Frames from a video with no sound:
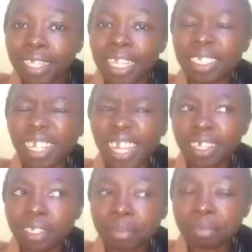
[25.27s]
it's
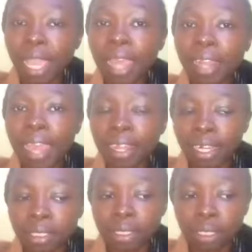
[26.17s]
like an
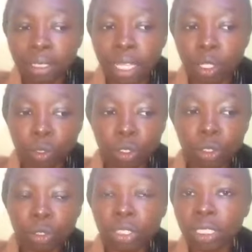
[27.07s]
analysis, you know.
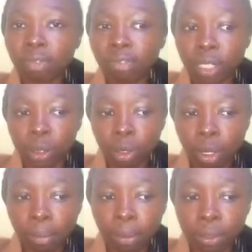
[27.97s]
So today's video is all
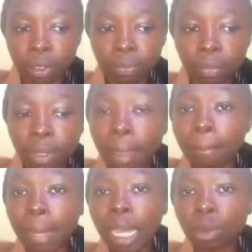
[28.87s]
about
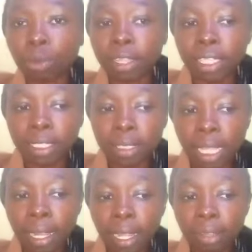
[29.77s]
Marwa. There is
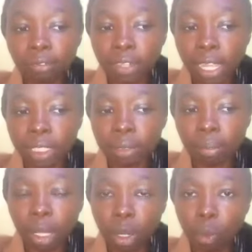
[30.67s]
a live that
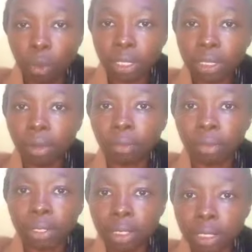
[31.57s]
Marwa went
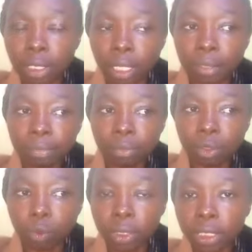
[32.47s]
recently.
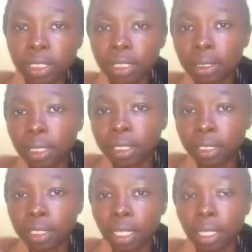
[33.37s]
Was it
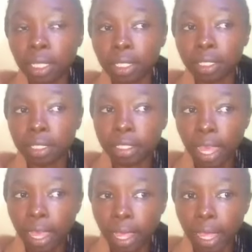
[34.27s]
yesterday?
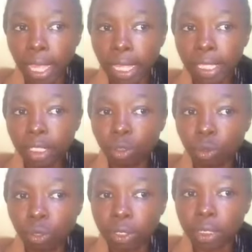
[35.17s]
Yeah, it
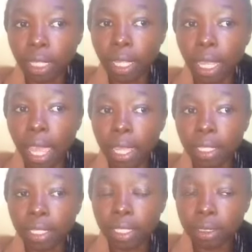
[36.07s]
was
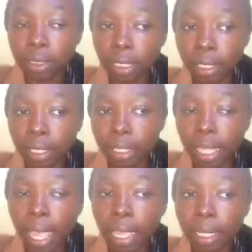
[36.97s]
yesterday,
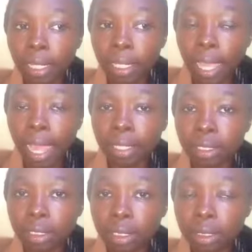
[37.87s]
and he
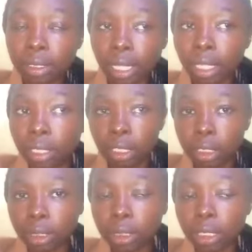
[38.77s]
addressed
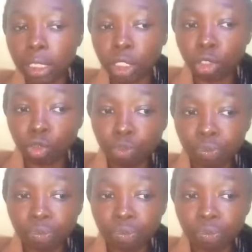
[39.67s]
this issue